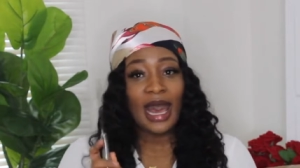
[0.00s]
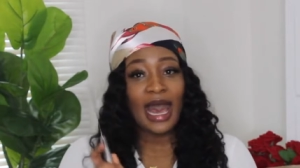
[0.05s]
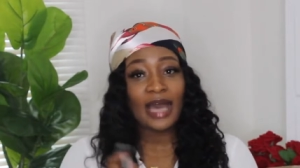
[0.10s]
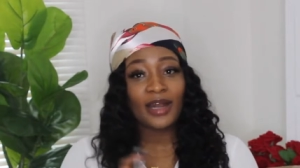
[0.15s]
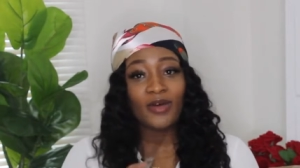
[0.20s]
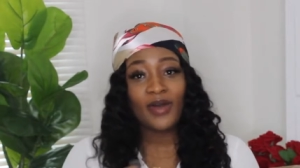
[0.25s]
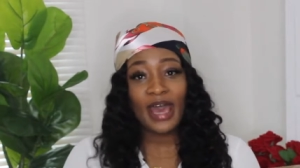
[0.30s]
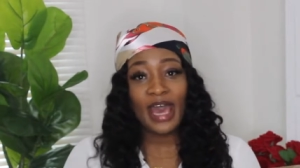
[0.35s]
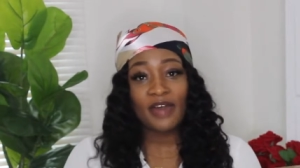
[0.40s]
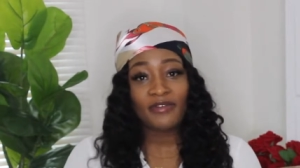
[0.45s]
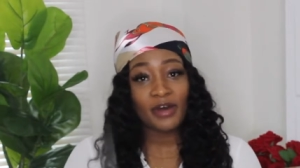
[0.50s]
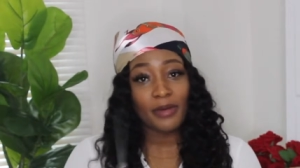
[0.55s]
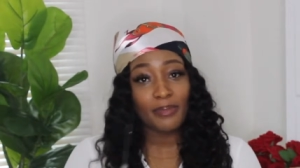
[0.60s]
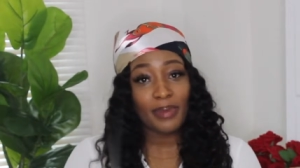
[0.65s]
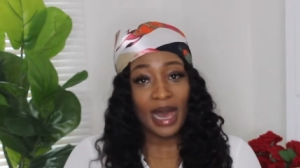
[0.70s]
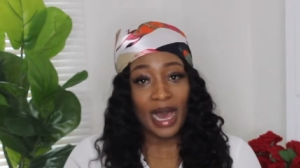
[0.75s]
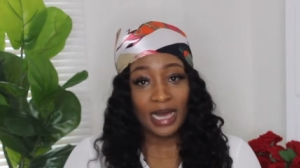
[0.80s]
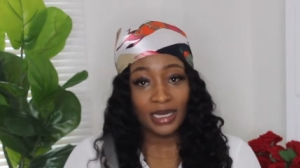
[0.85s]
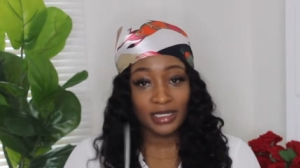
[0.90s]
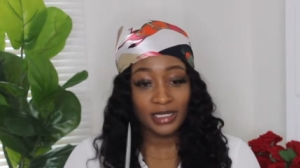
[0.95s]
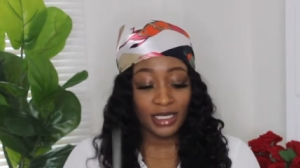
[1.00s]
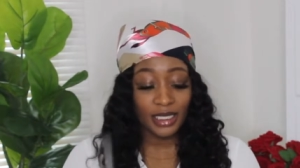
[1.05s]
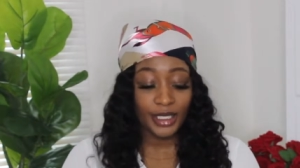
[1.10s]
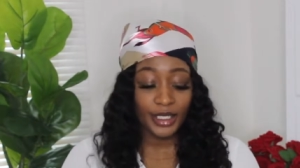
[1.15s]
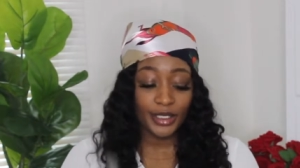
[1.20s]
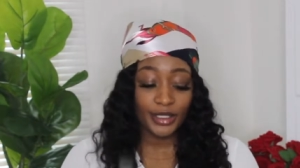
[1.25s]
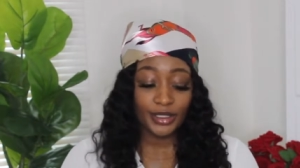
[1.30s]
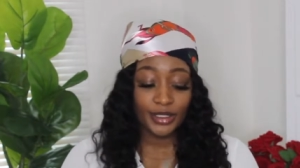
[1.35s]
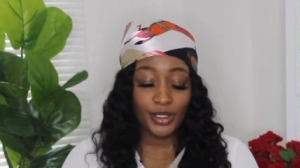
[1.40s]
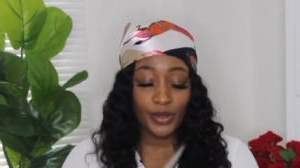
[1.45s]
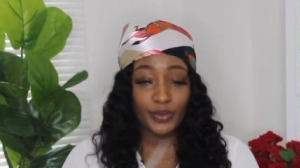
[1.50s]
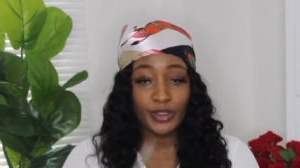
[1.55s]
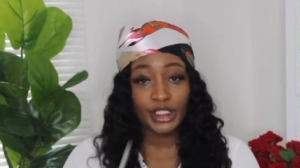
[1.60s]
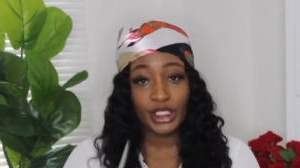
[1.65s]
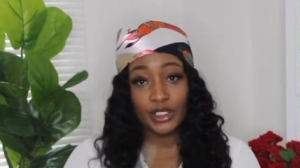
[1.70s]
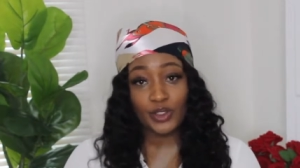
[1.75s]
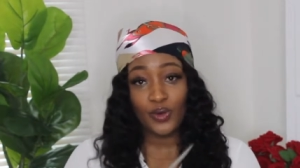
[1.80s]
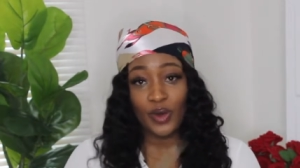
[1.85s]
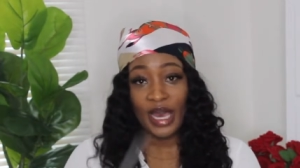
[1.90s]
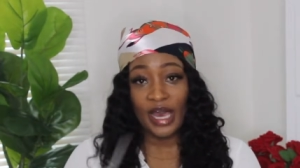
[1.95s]
I don't have a box cutter, so we
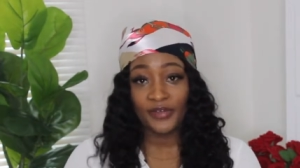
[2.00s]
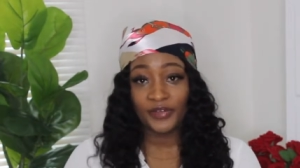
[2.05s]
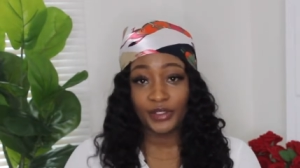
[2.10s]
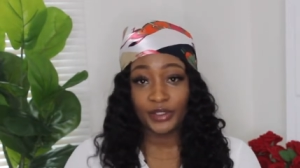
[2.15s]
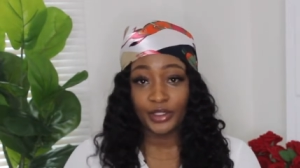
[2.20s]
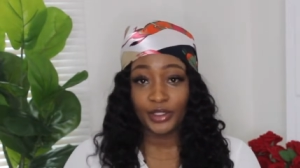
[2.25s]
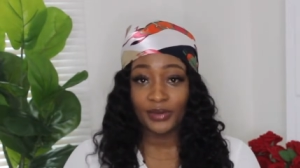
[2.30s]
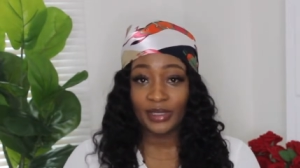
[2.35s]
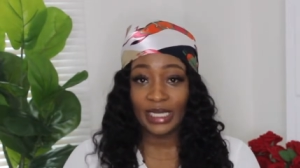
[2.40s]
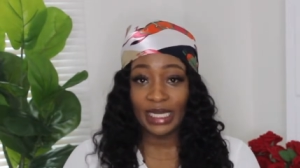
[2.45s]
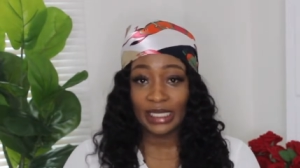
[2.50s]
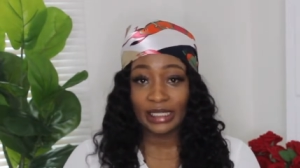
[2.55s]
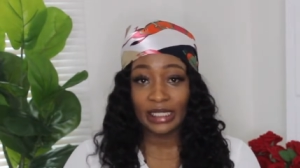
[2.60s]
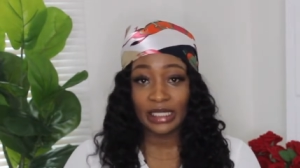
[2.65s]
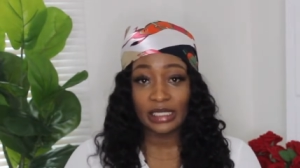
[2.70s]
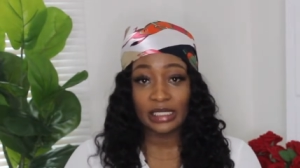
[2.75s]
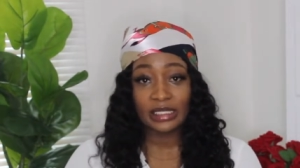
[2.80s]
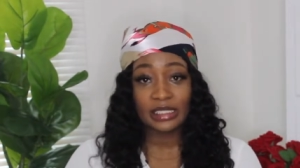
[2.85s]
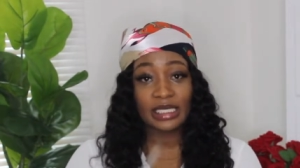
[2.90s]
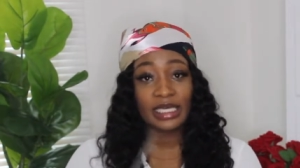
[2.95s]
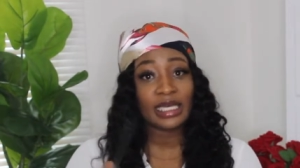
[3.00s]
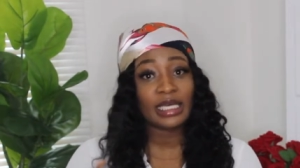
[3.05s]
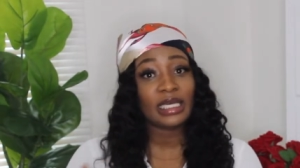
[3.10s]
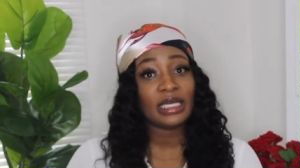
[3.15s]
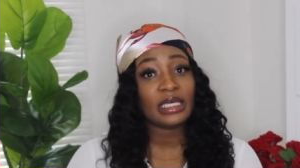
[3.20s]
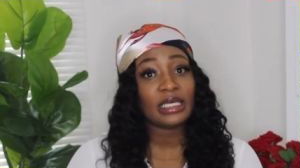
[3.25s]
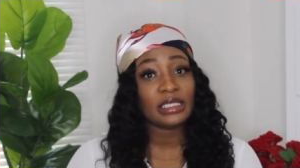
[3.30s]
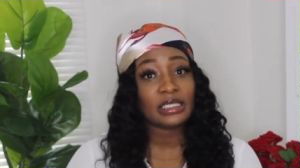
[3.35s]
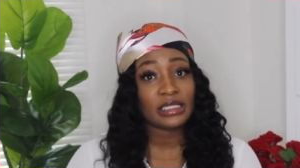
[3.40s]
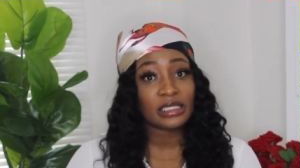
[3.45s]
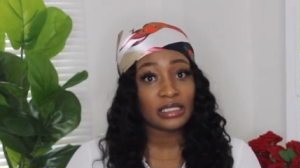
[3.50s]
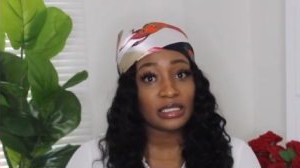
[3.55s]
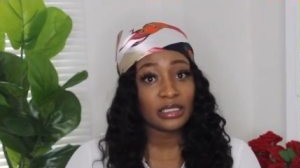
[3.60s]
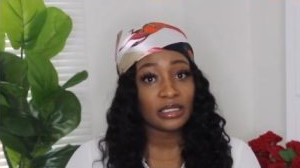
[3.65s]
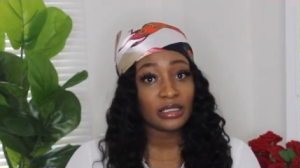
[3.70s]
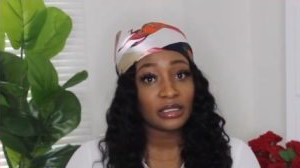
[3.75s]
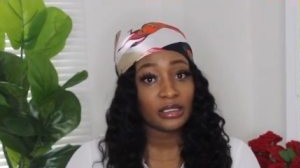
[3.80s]
just gonna have to do it like this. Kids,